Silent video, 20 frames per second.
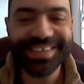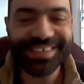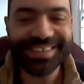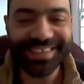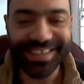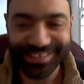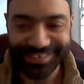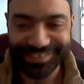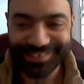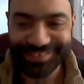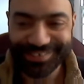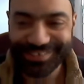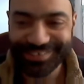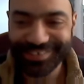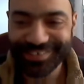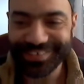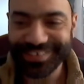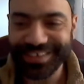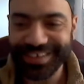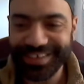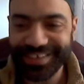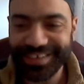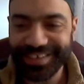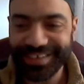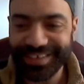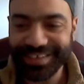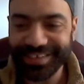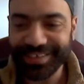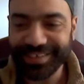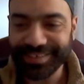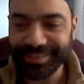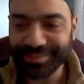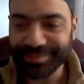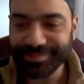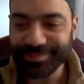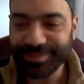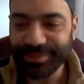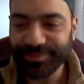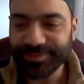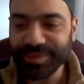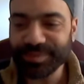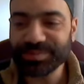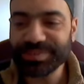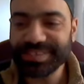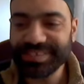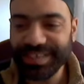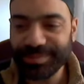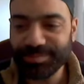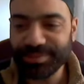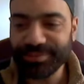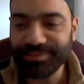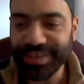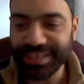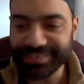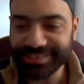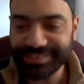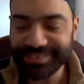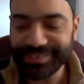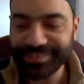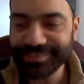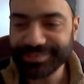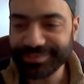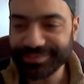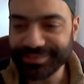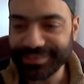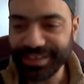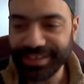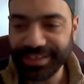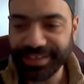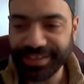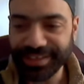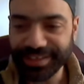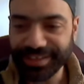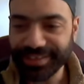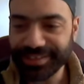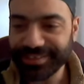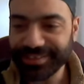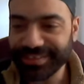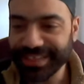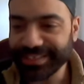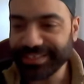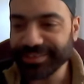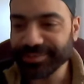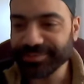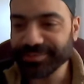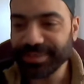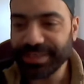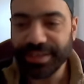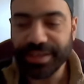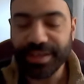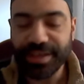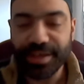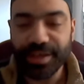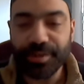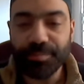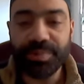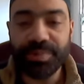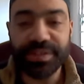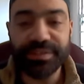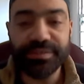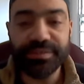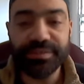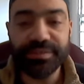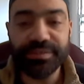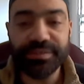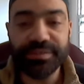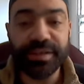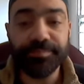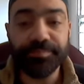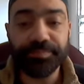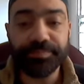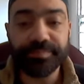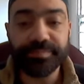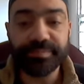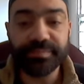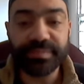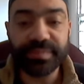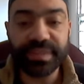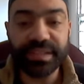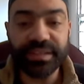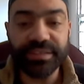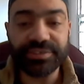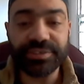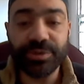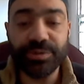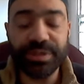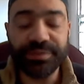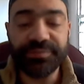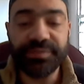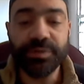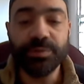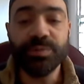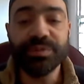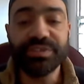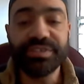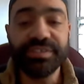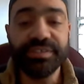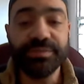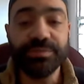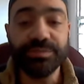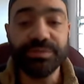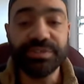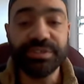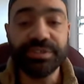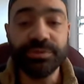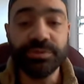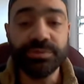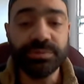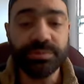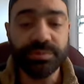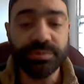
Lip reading: yes, from sleep and rest. Thank you. But so if you were to